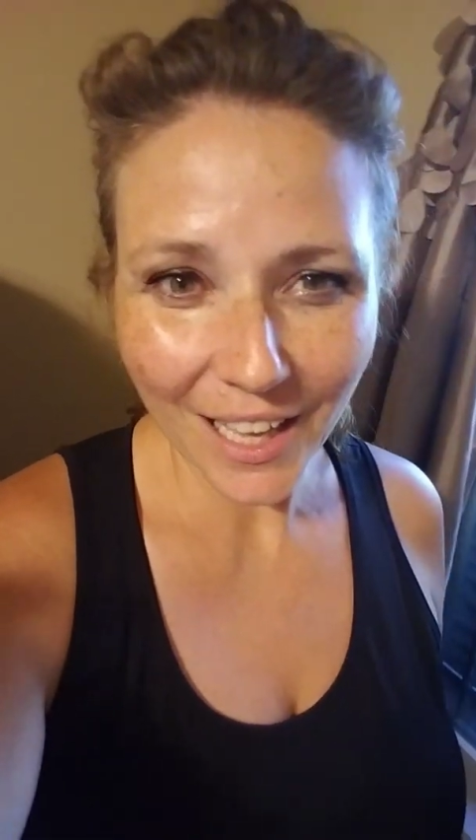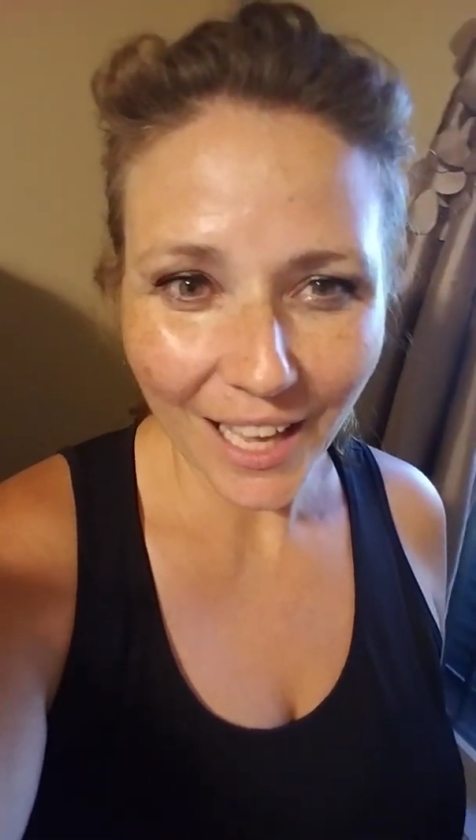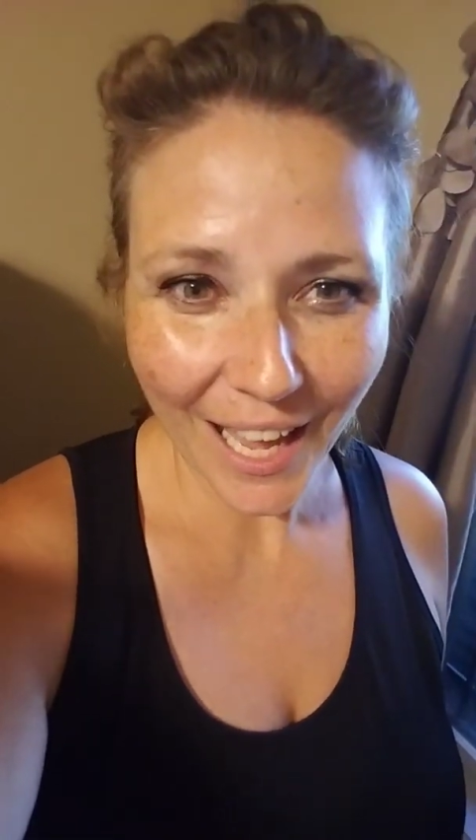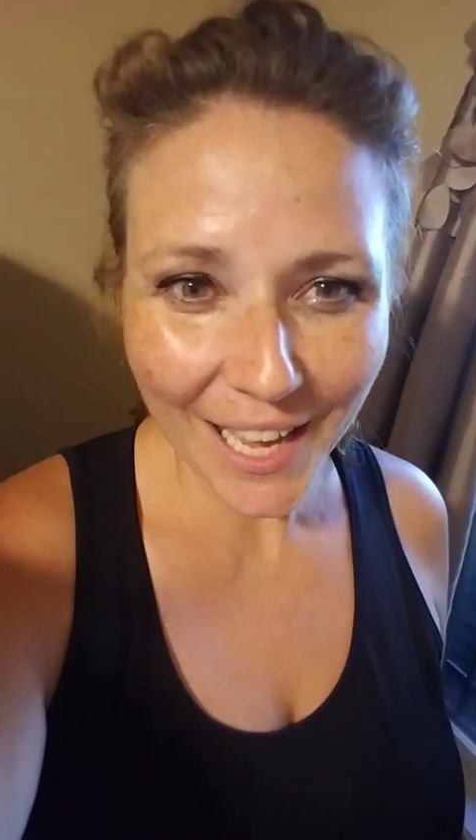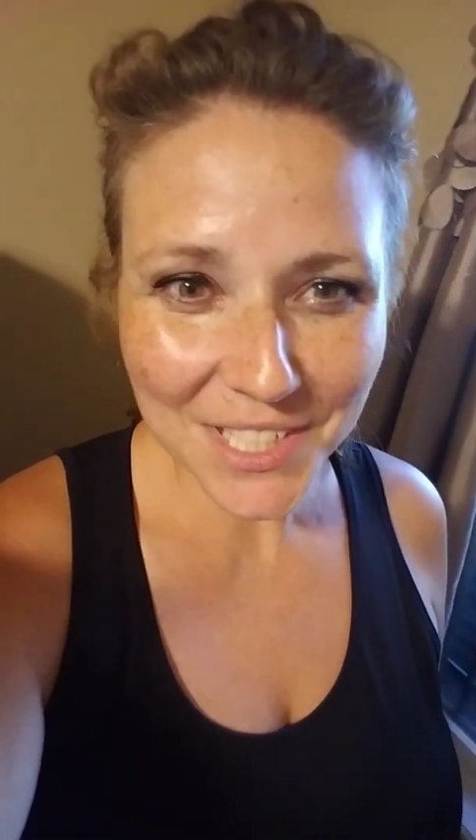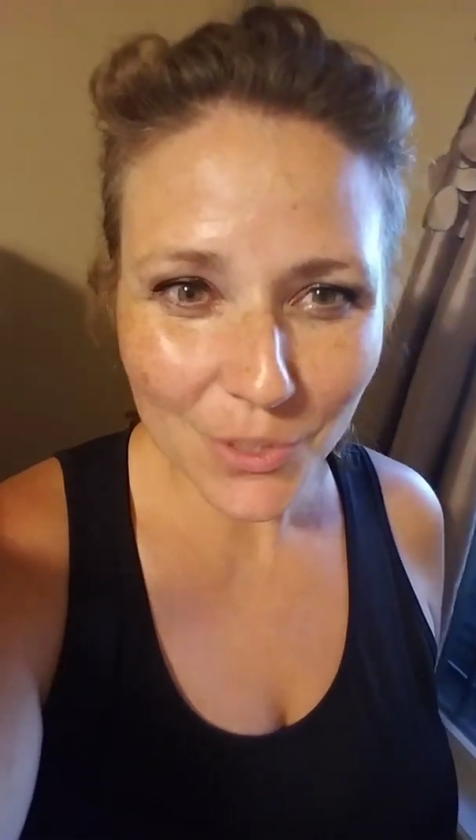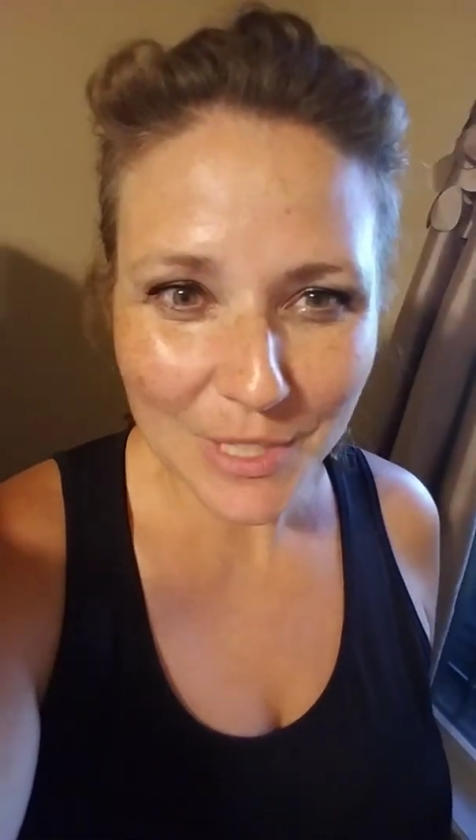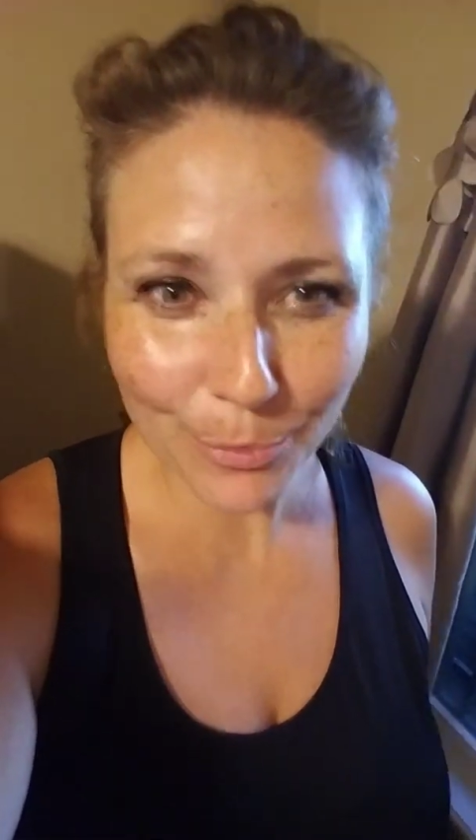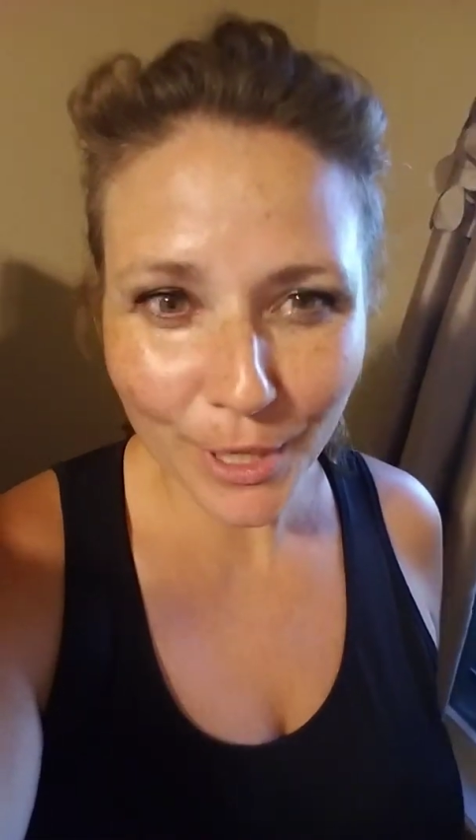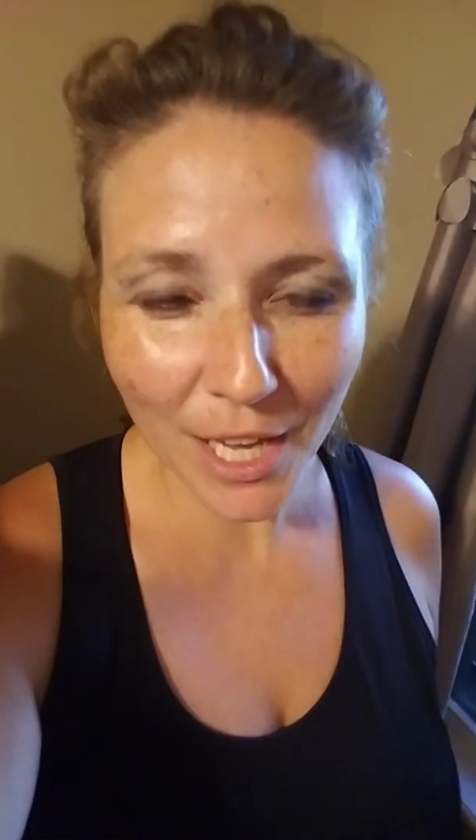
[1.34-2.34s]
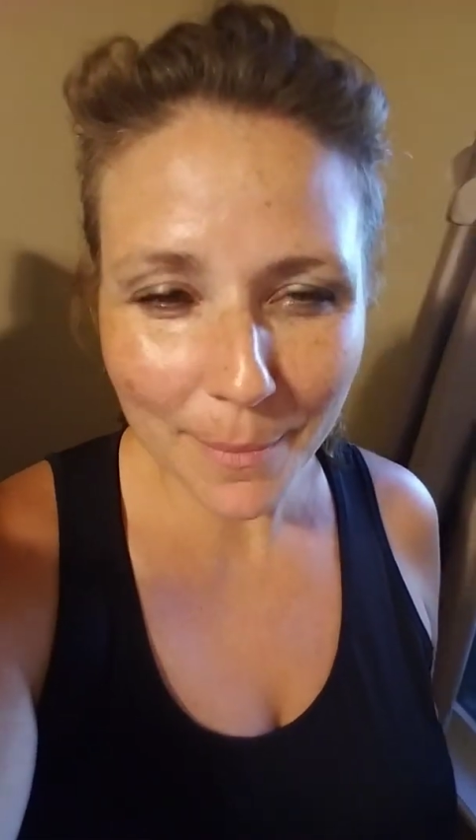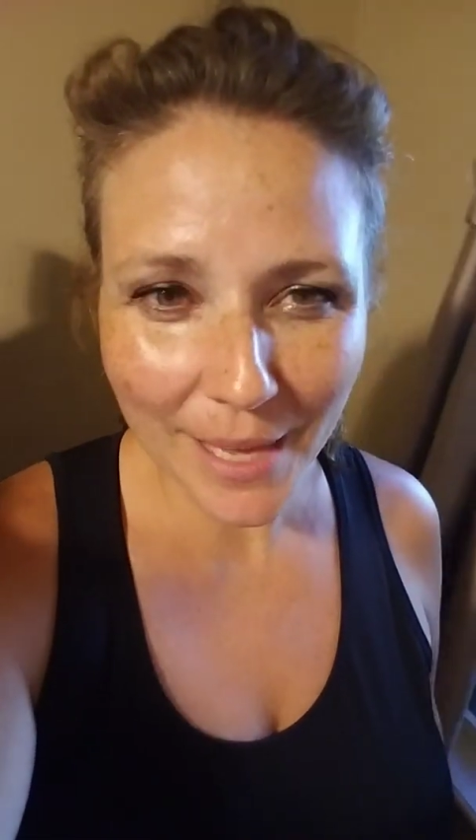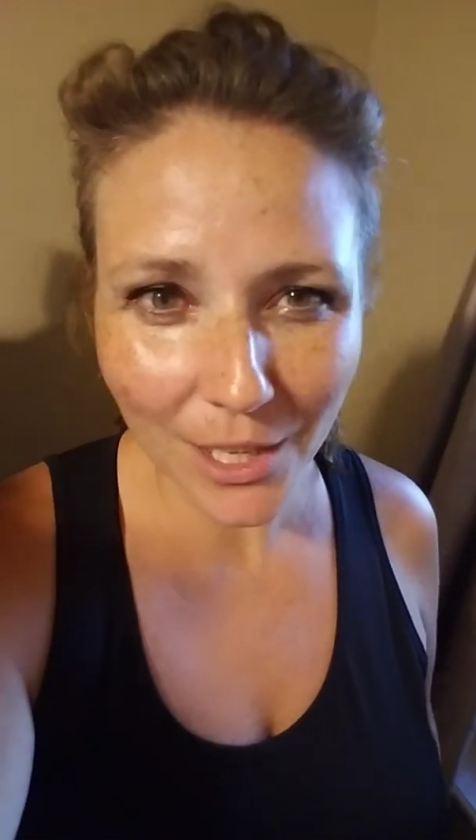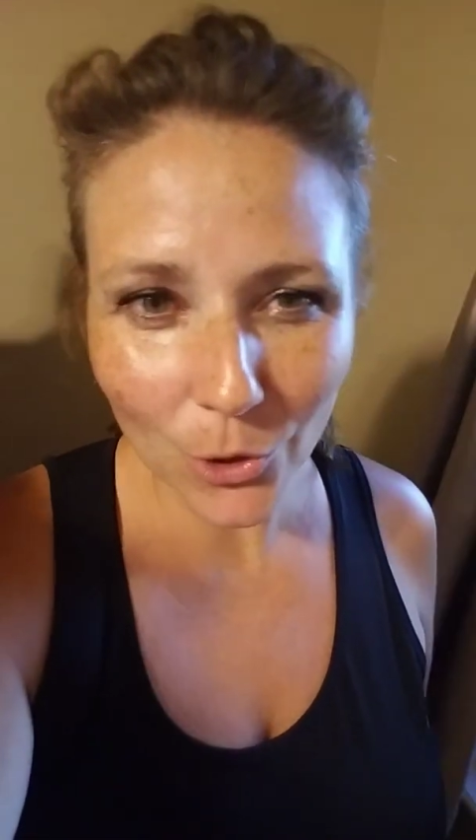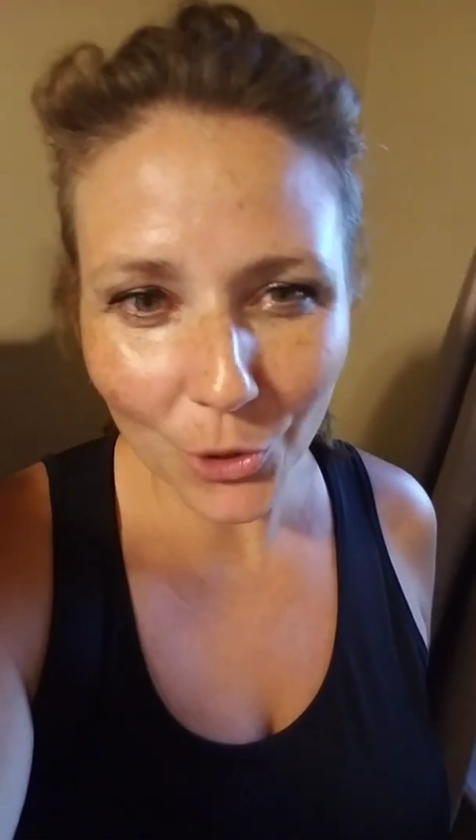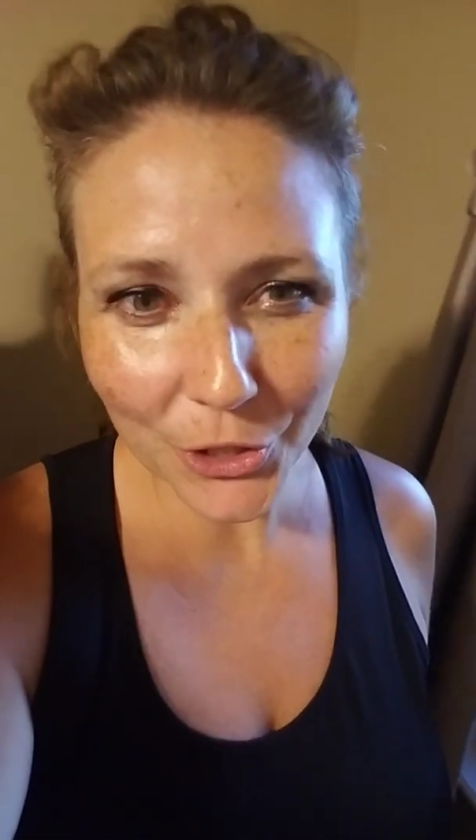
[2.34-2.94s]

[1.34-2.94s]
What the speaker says: Hi, so it's Brianna Mangold,